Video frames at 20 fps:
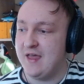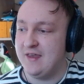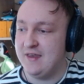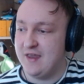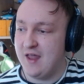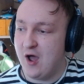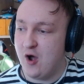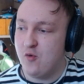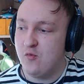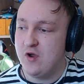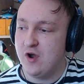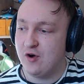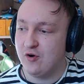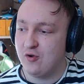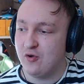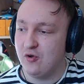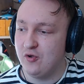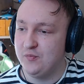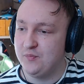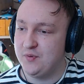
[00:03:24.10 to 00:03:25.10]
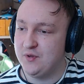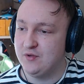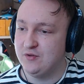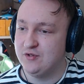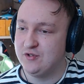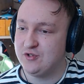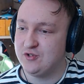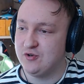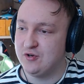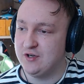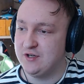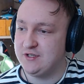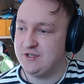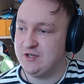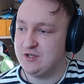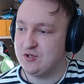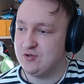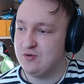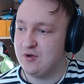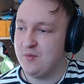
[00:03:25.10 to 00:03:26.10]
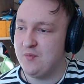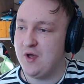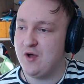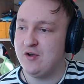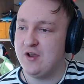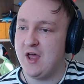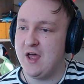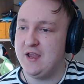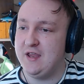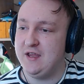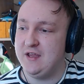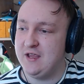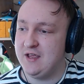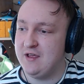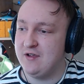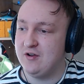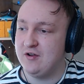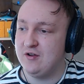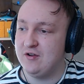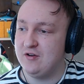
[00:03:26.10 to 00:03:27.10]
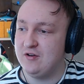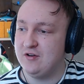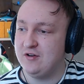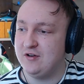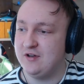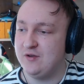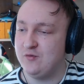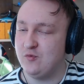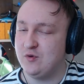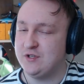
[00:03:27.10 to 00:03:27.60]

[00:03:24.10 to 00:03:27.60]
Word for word: and now we are called Buildosaurus. It took about a year. It